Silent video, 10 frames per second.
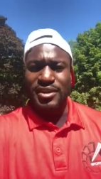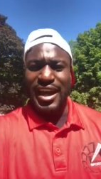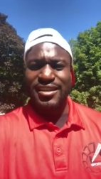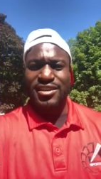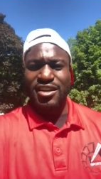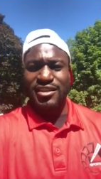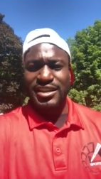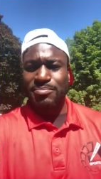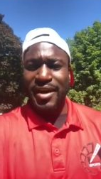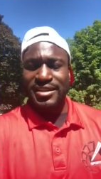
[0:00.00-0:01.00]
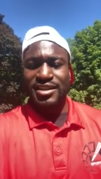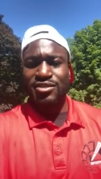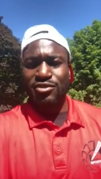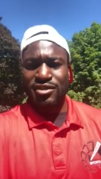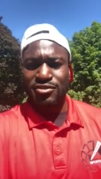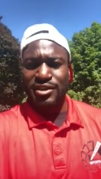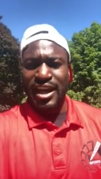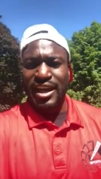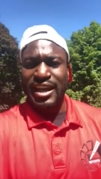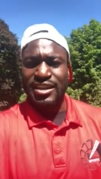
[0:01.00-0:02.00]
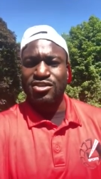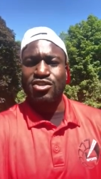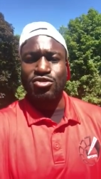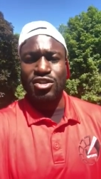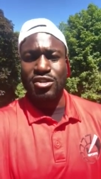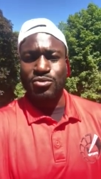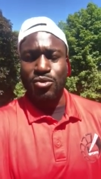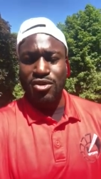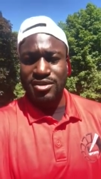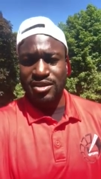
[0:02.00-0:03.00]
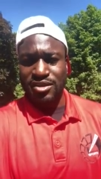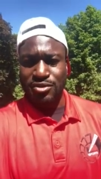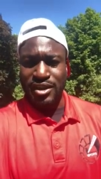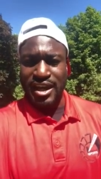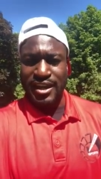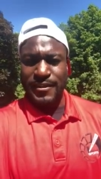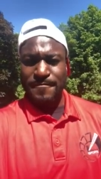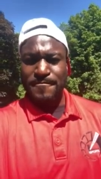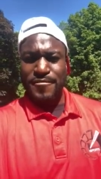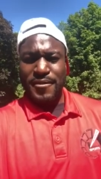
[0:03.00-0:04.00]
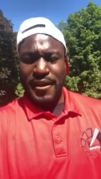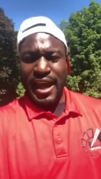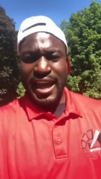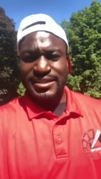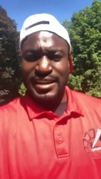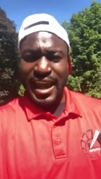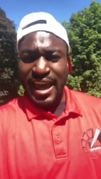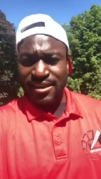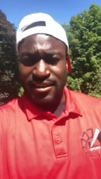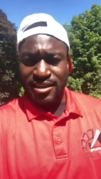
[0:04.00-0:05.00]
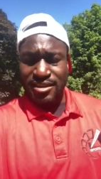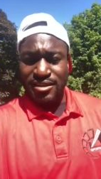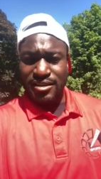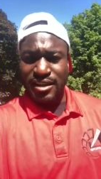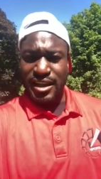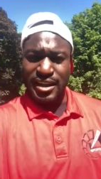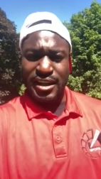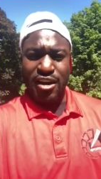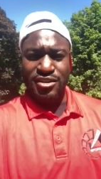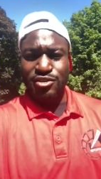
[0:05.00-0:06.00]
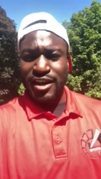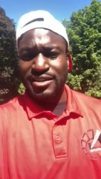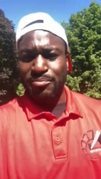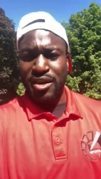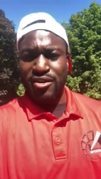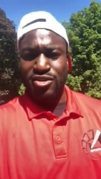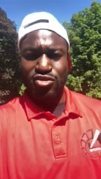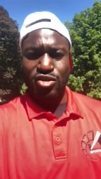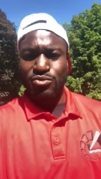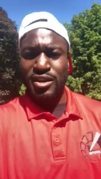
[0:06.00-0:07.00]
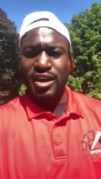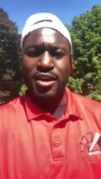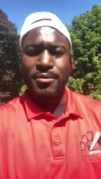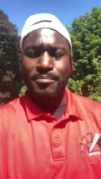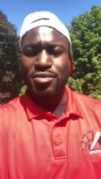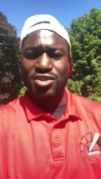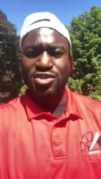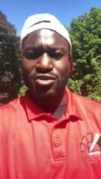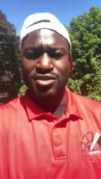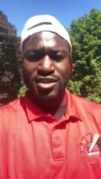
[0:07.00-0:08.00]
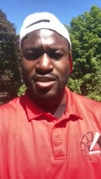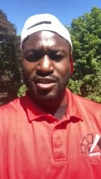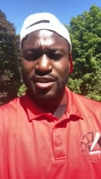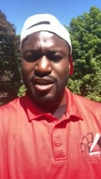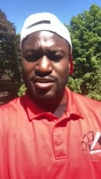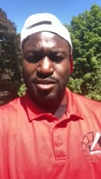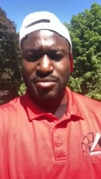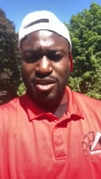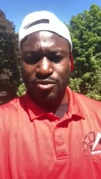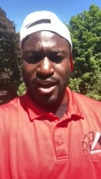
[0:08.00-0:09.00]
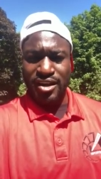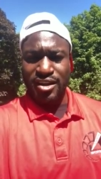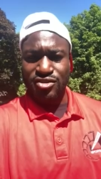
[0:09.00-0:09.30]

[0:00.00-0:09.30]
That they're expecting you to do that, and you should want to do that as an athlete, and also as a parent, you should want to help push your son to be great.